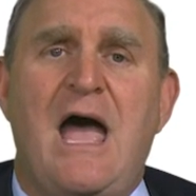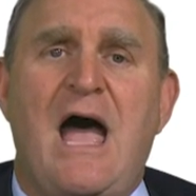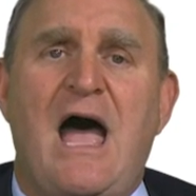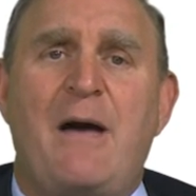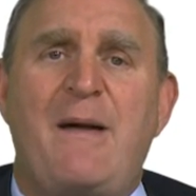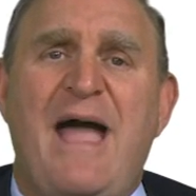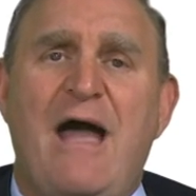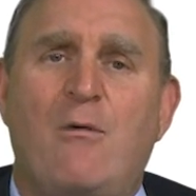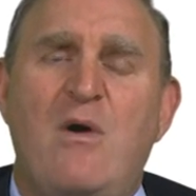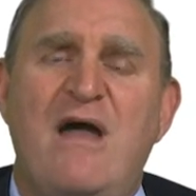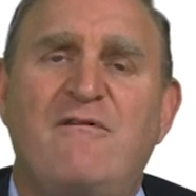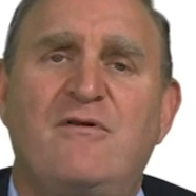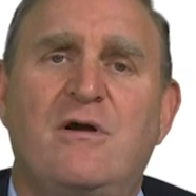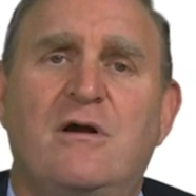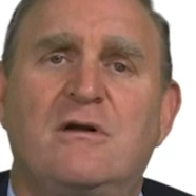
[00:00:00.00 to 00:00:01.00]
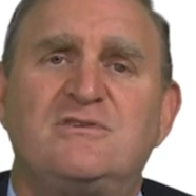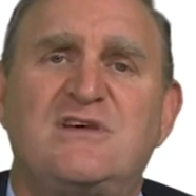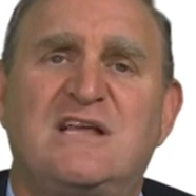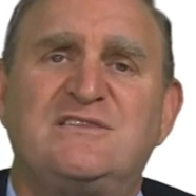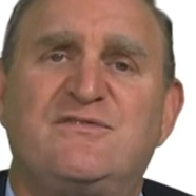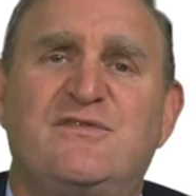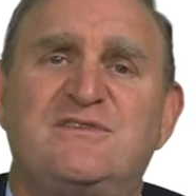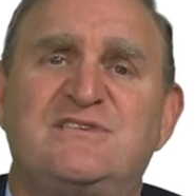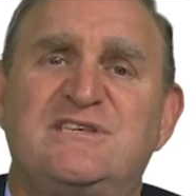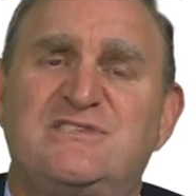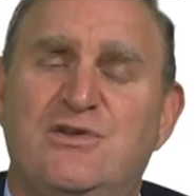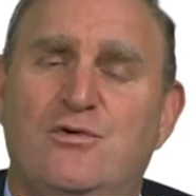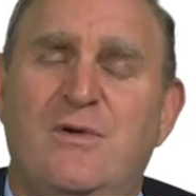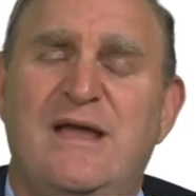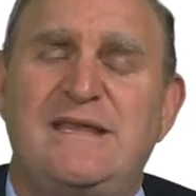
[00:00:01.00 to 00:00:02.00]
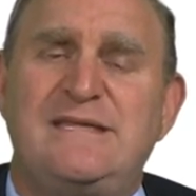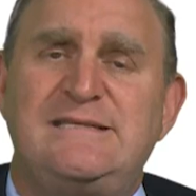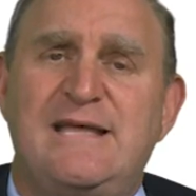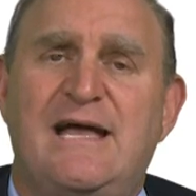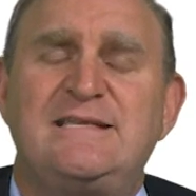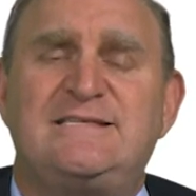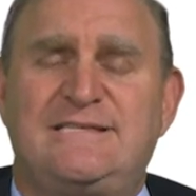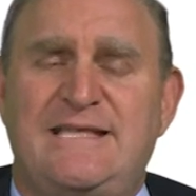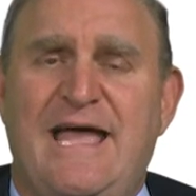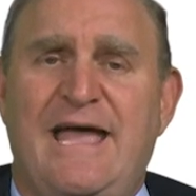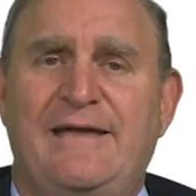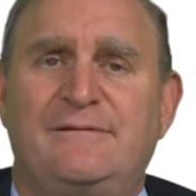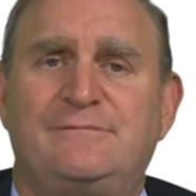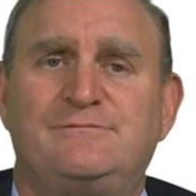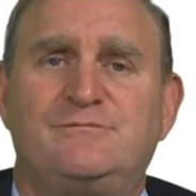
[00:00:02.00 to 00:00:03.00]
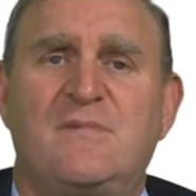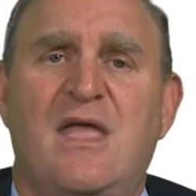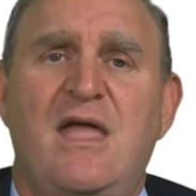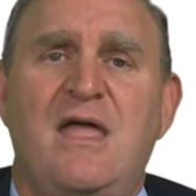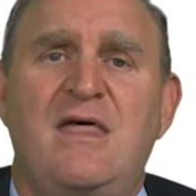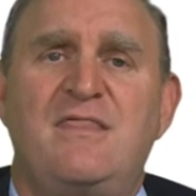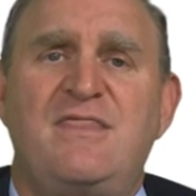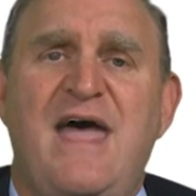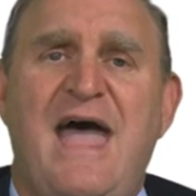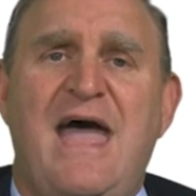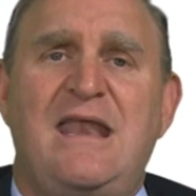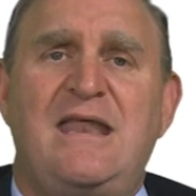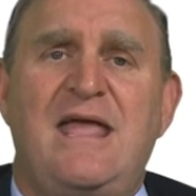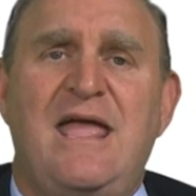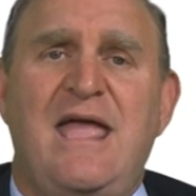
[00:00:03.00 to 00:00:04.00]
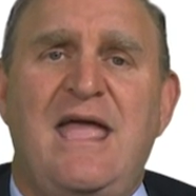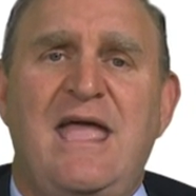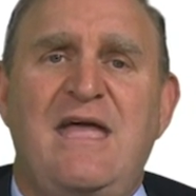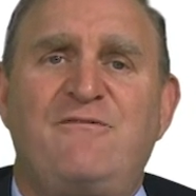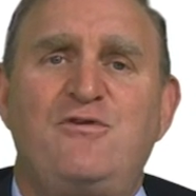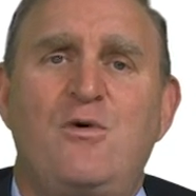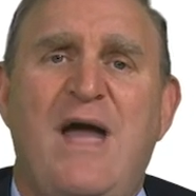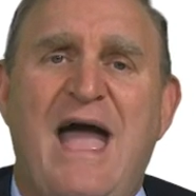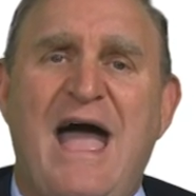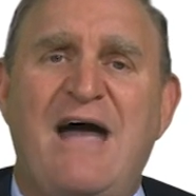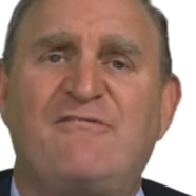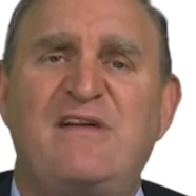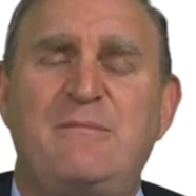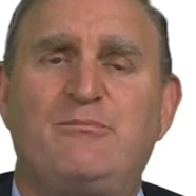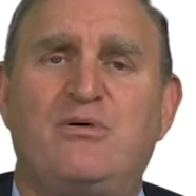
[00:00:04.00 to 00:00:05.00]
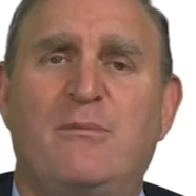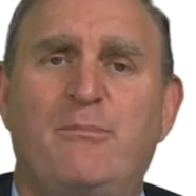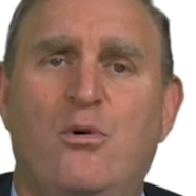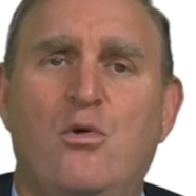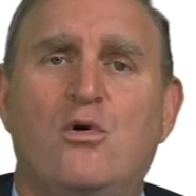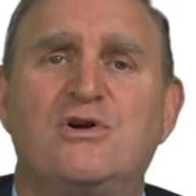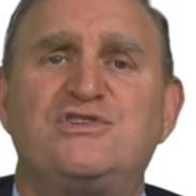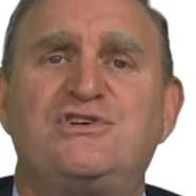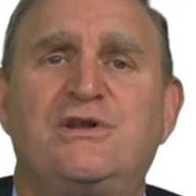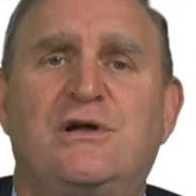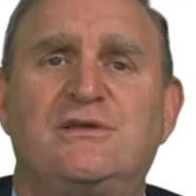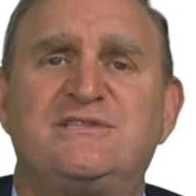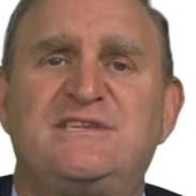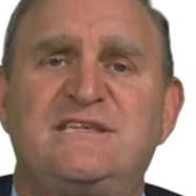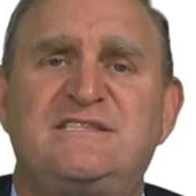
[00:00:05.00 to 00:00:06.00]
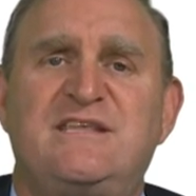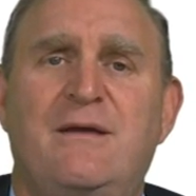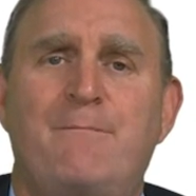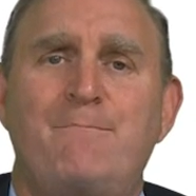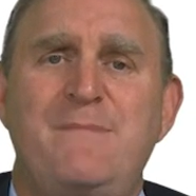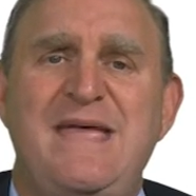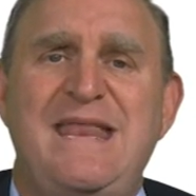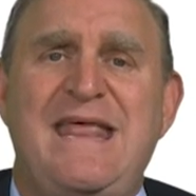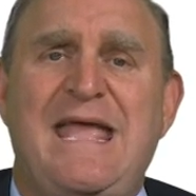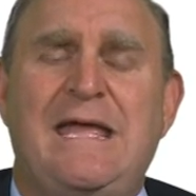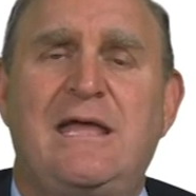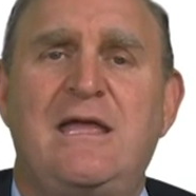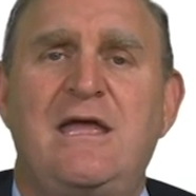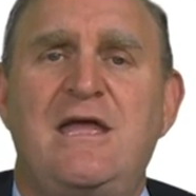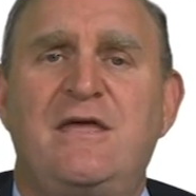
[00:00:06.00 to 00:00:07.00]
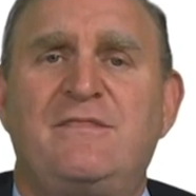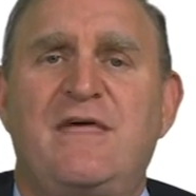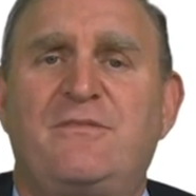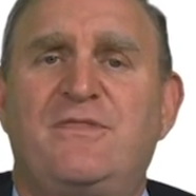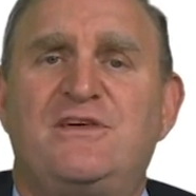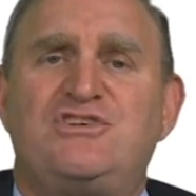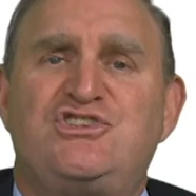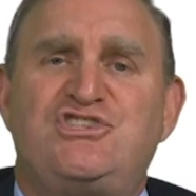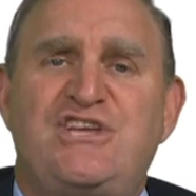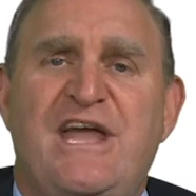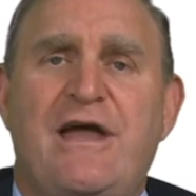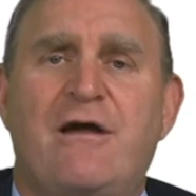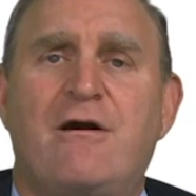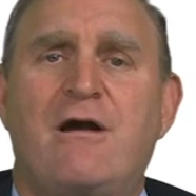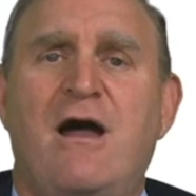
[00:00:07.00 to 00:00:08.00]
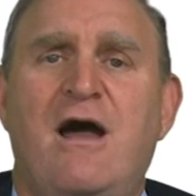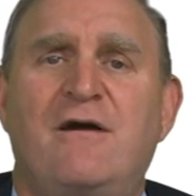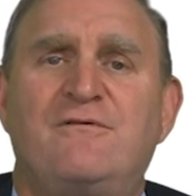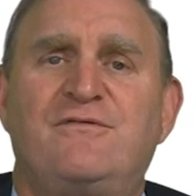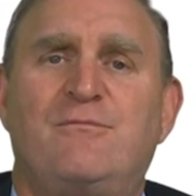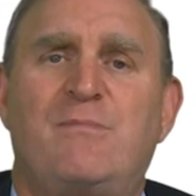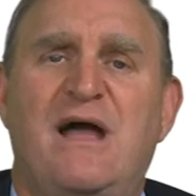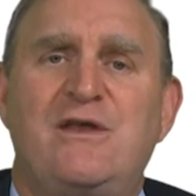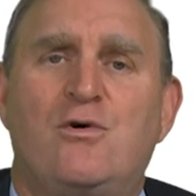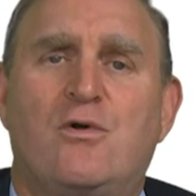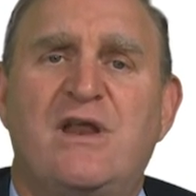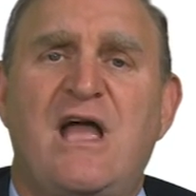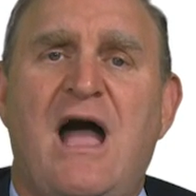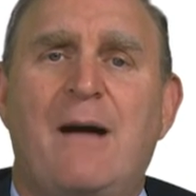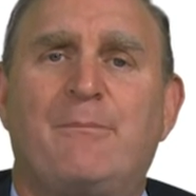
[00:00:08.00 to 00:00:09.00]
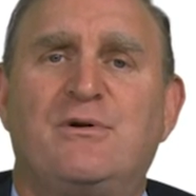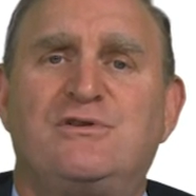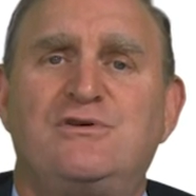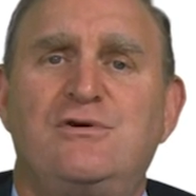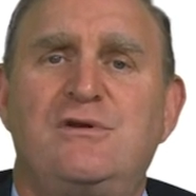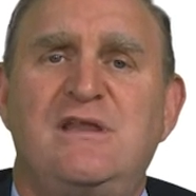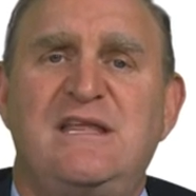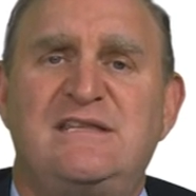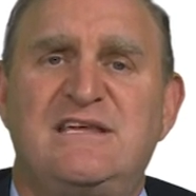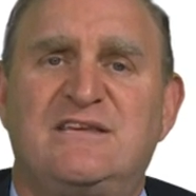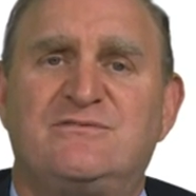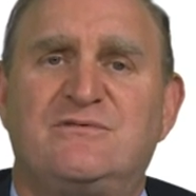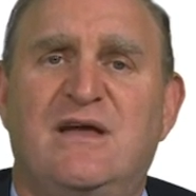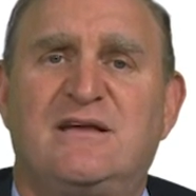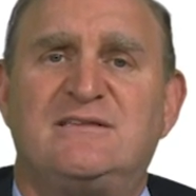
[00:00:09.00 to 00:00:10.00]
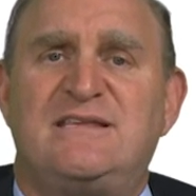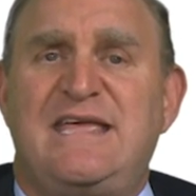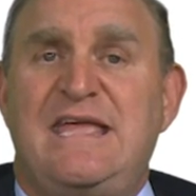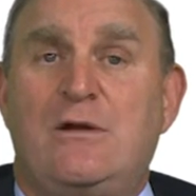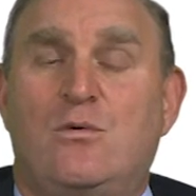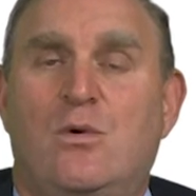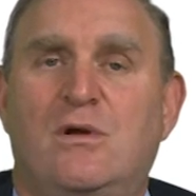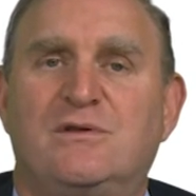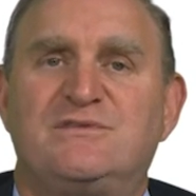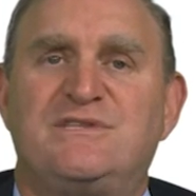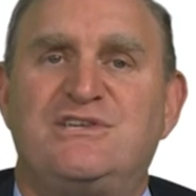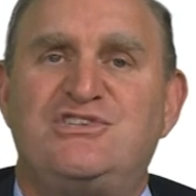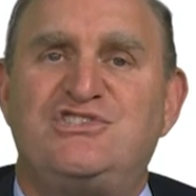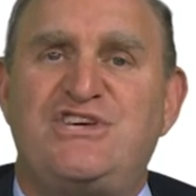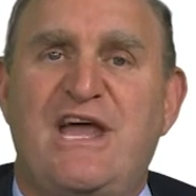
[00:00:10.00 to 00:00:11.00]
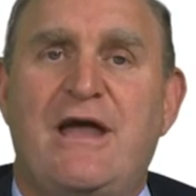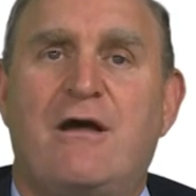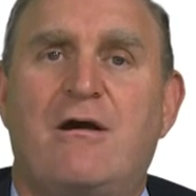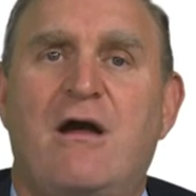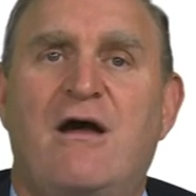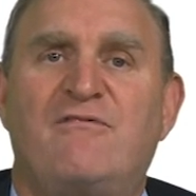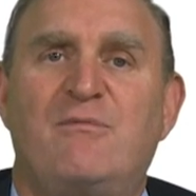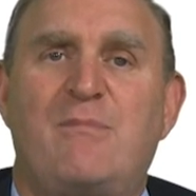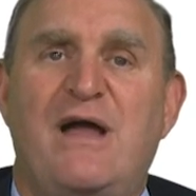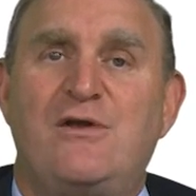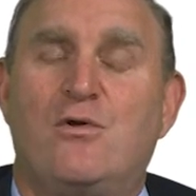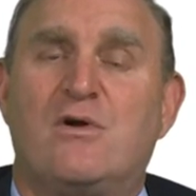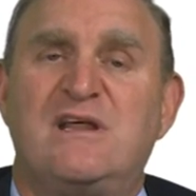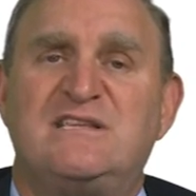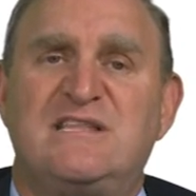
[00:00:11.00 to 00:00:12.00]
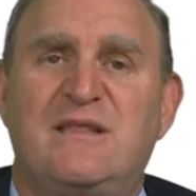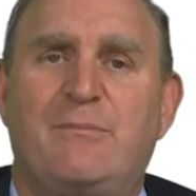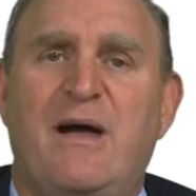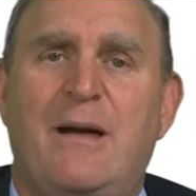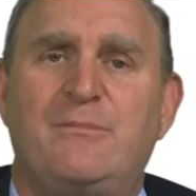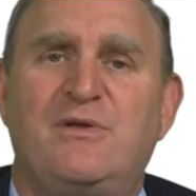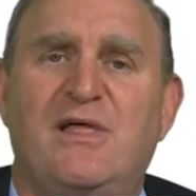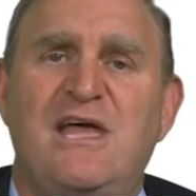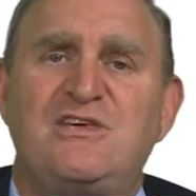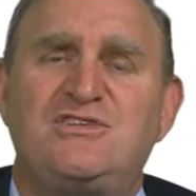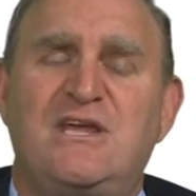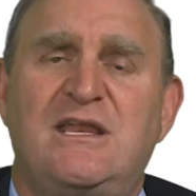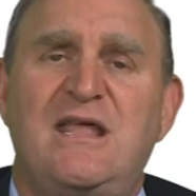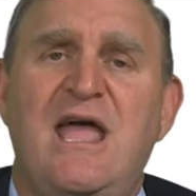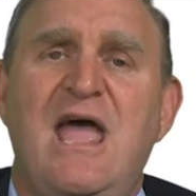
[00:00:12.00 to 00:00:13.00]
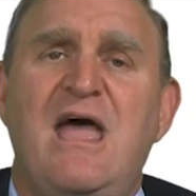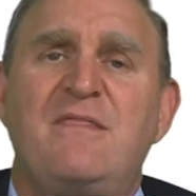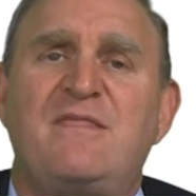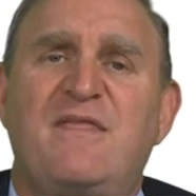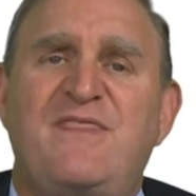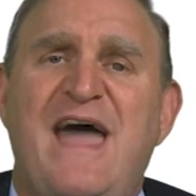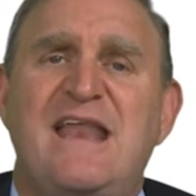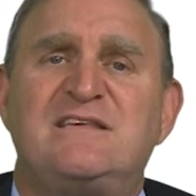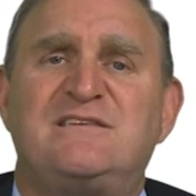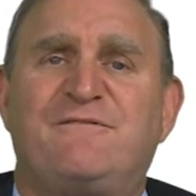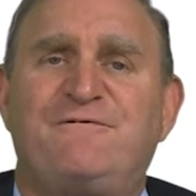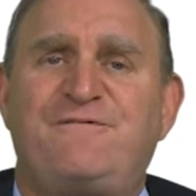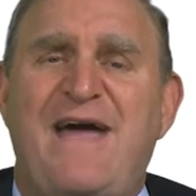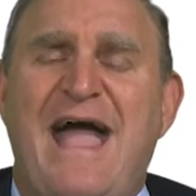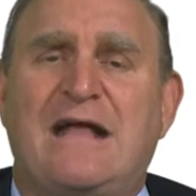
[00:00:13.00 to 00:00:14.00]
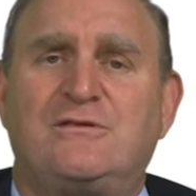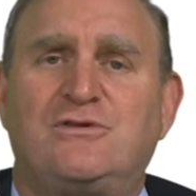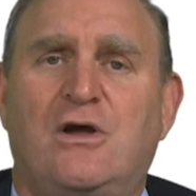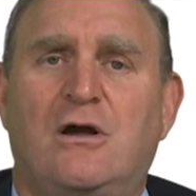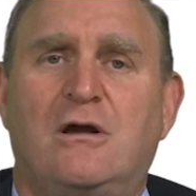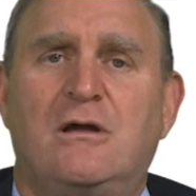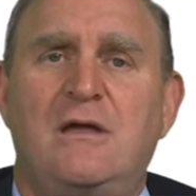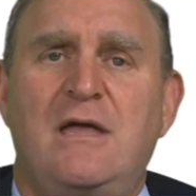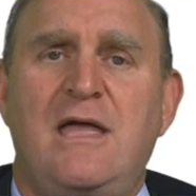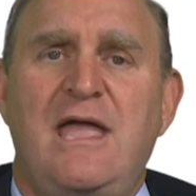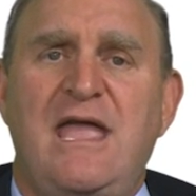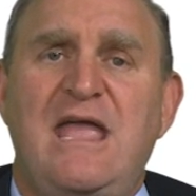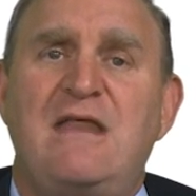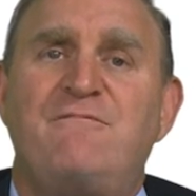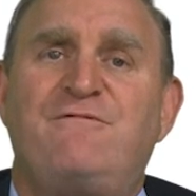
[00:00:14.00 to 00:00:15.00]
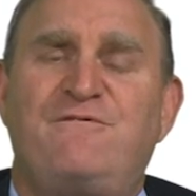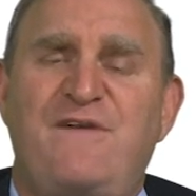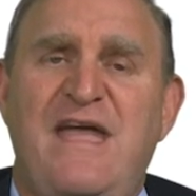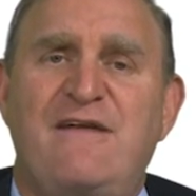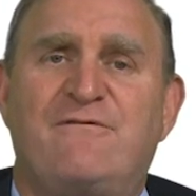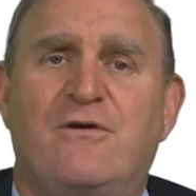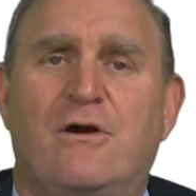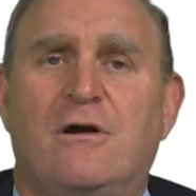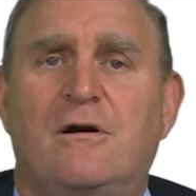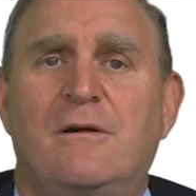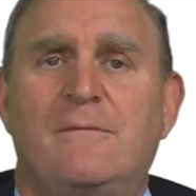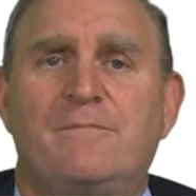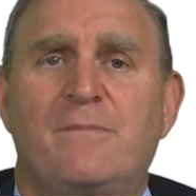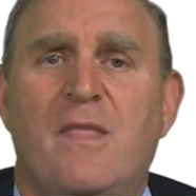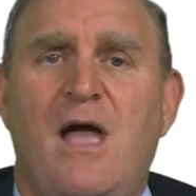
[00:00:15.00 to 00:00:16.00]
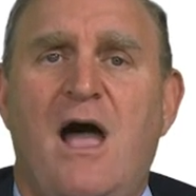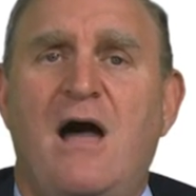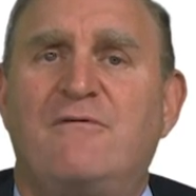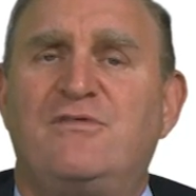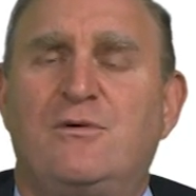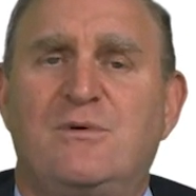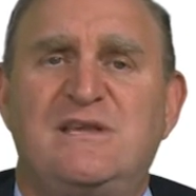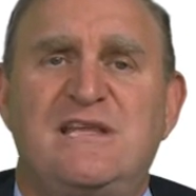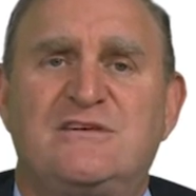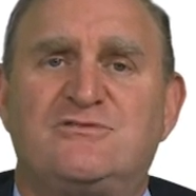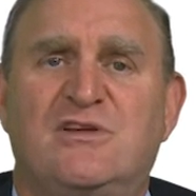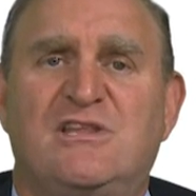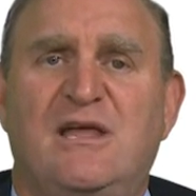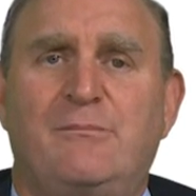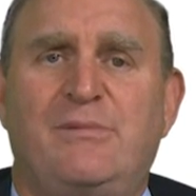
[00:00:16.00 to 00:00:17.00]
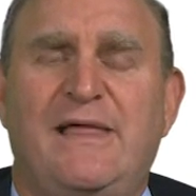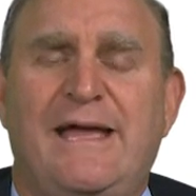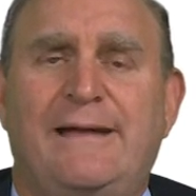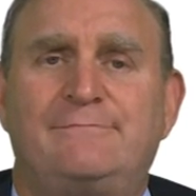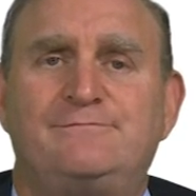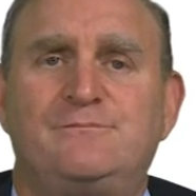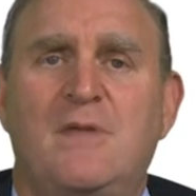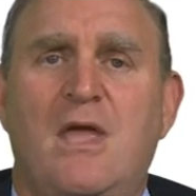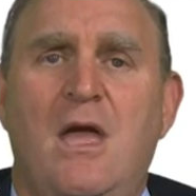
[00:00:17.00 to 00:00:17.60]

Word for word: Uh, however, Johnson versus De Grandy does say that if you have a proportional system, meaning that the share of minority opportunity districts equals the share of minorities in the population, that that is a factor in favor of the redistricting plan.